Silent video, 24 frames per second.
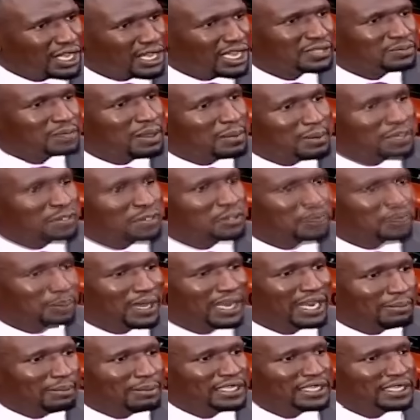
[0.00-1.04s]
we as members
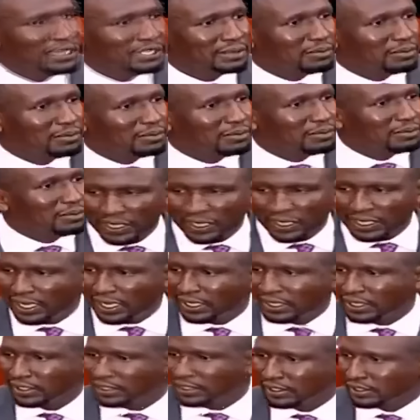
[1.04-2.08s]
of parliament, Mr.
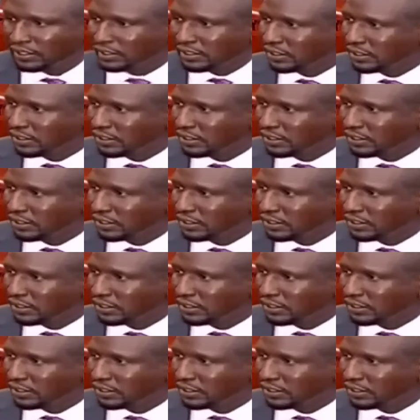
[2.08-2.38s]
Speaker,